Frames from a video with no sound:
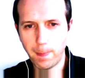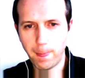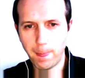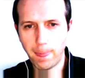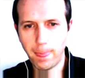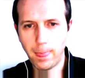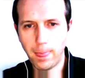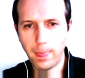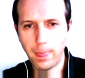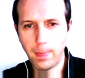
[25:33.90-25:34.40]

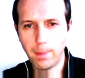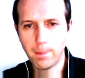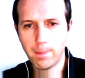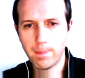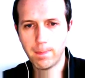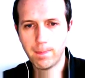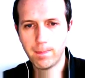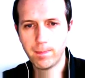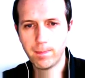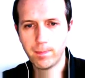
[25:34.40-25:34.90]

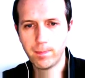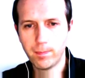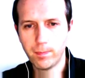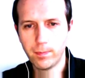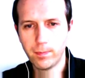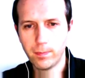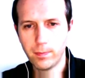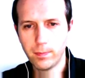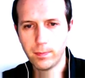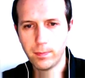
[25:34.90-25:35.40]

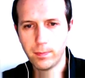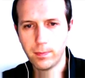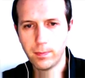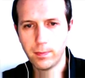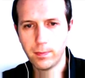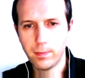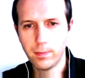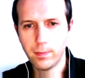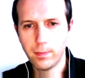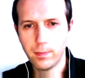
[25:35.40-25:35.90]

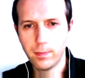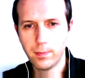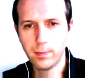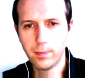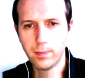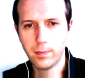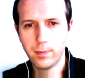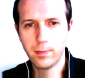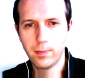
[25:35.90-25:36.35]
(silence)